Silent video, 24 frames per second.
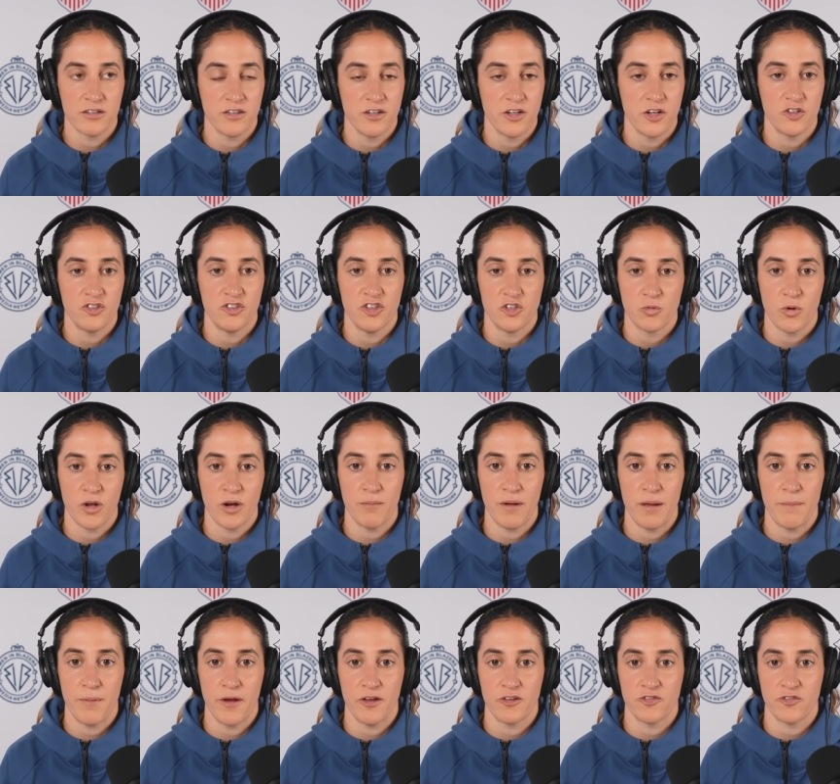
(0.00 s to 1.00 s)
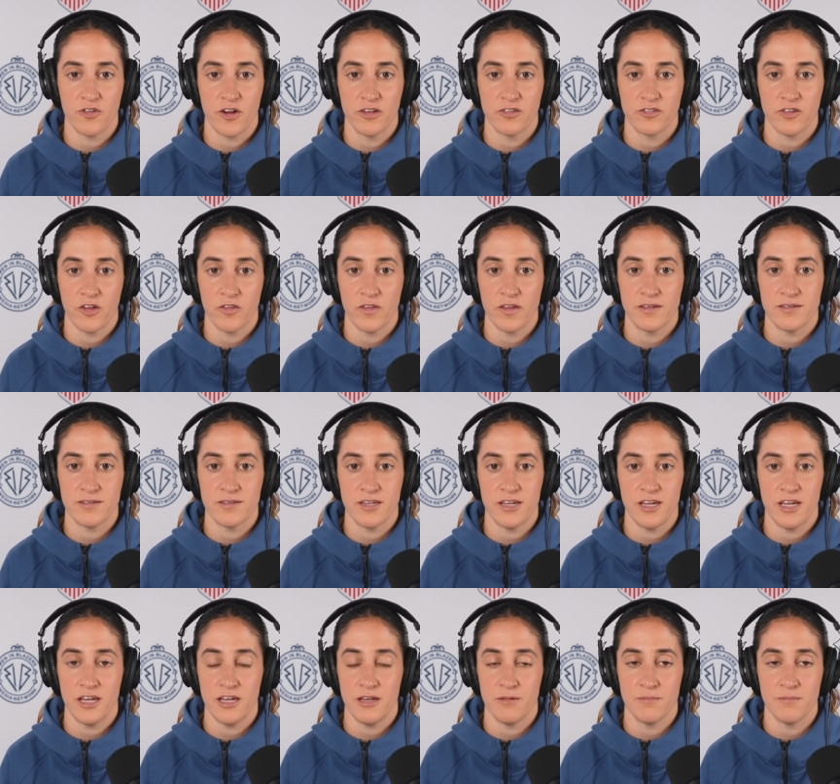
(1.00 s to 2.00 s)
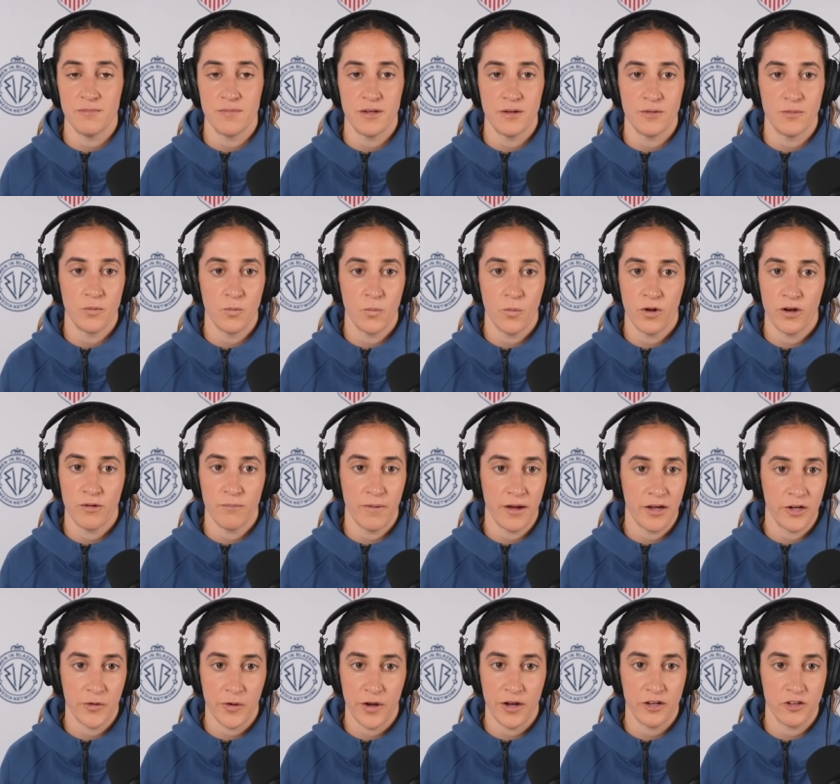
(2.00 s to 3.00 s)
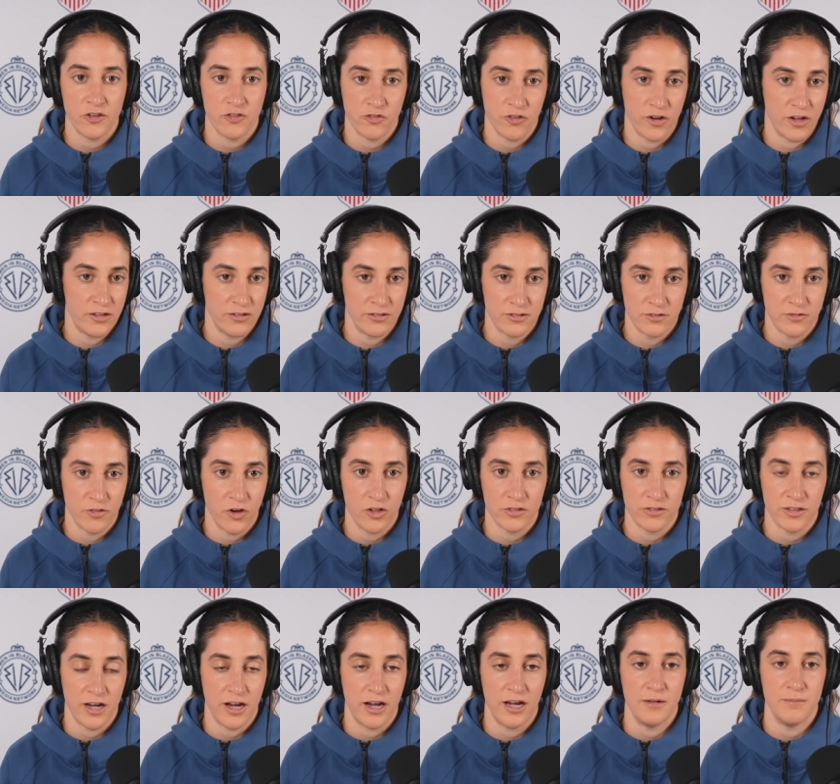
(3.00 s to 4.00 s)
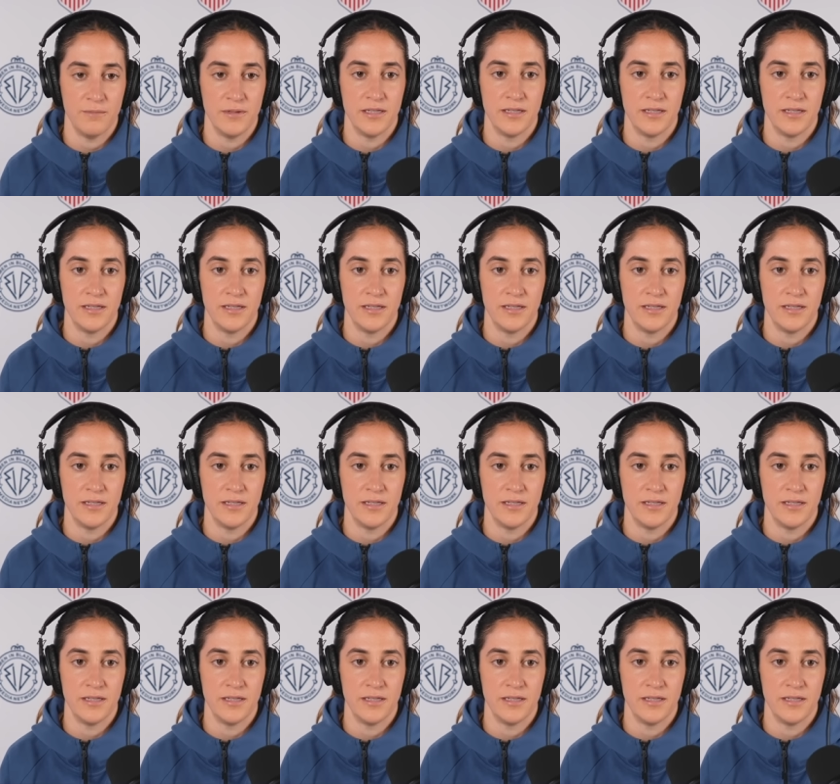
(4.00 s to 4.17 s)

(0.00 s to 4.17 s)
You know, she's one of my best friends on this team and one of my greatest friends of all time.